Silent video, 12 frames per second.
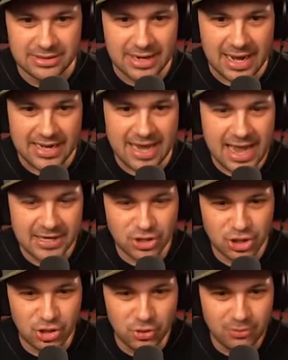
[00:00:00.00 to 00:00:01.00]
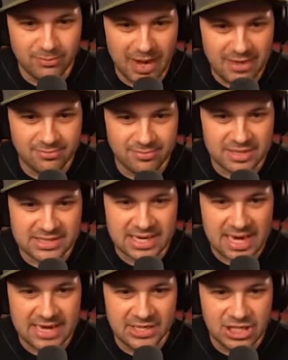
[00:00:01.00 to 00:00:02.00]
I can't shoot my
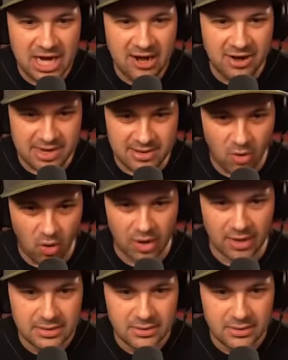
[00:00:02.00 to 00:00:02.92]
second chair anymore.